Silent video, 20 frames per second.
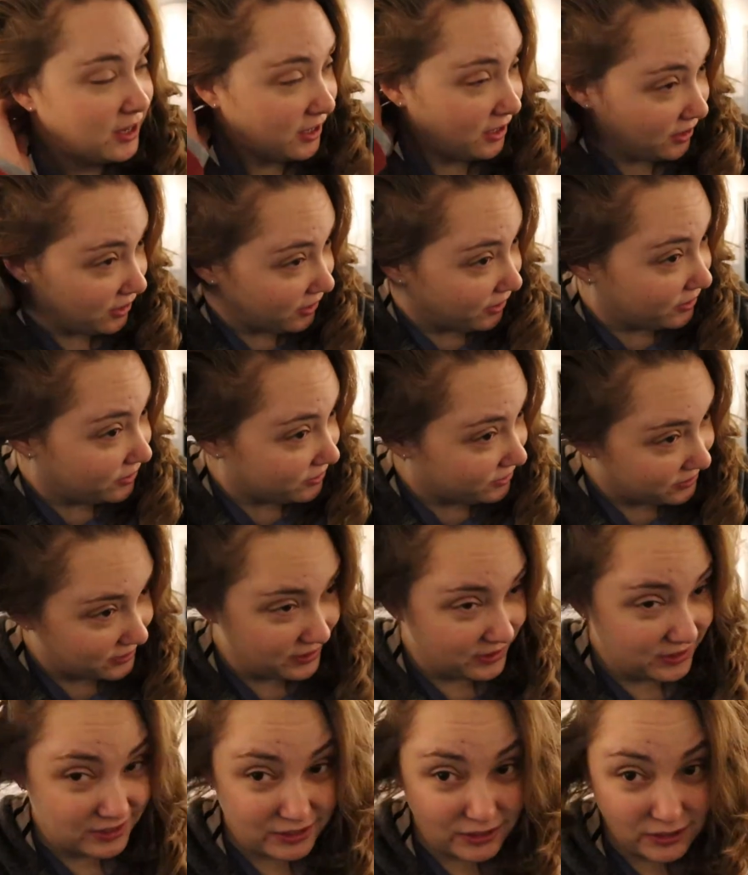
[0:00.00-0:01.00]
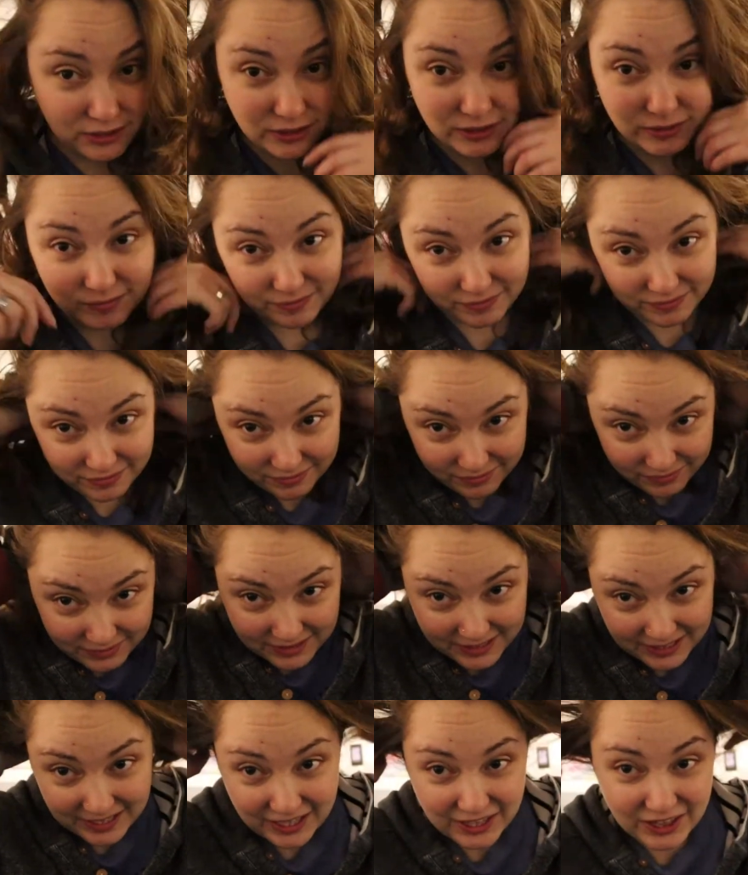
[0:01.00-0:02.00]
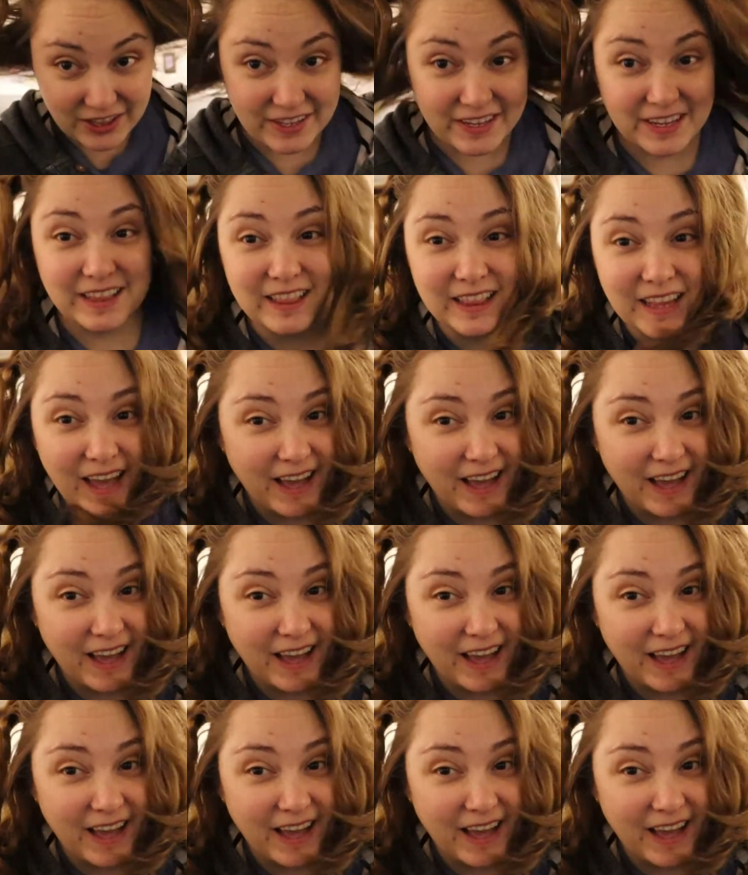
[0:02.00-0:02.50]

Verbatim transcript: Hello. Look at